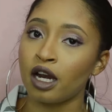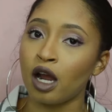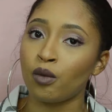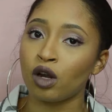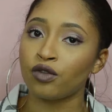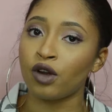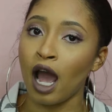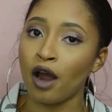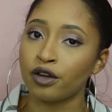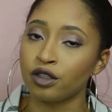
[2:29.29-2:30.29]
I worked for
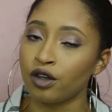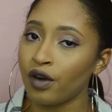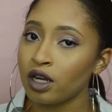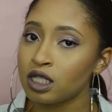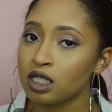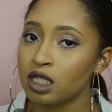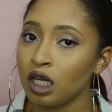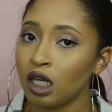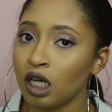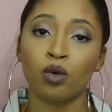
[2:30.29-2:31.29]
Howard University.